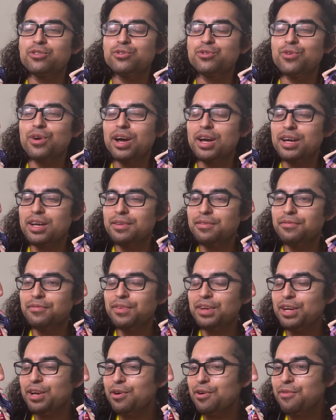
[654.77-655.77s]
Try It
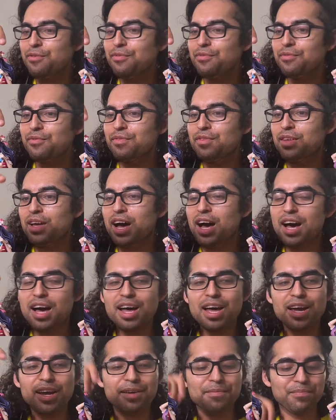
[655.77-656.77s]
figure
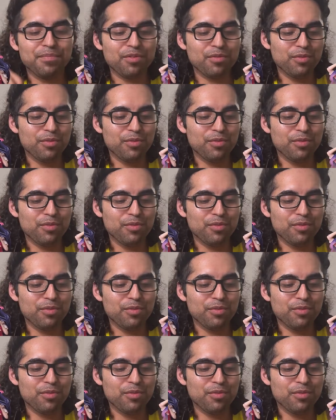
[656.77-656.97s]
eye.